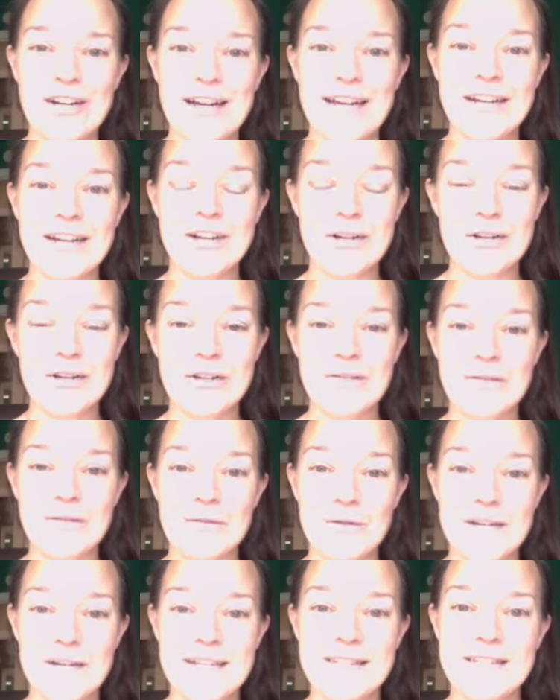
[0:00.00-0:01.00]
I heard a
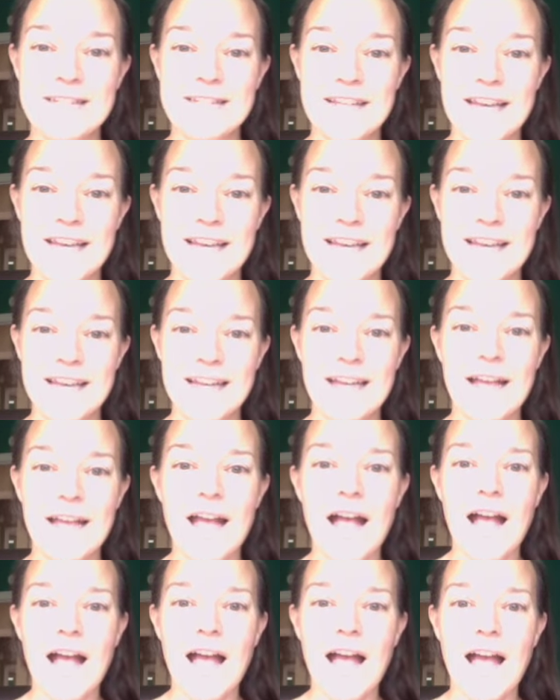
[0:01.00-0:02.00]
voice say,
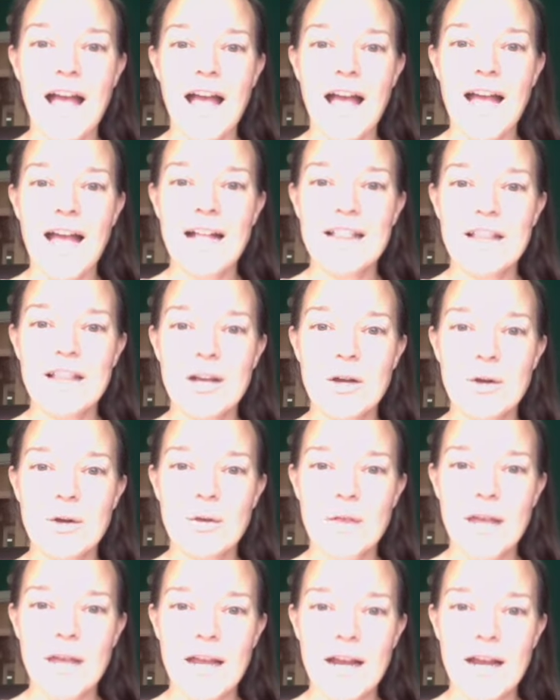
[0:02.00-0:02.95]
Hello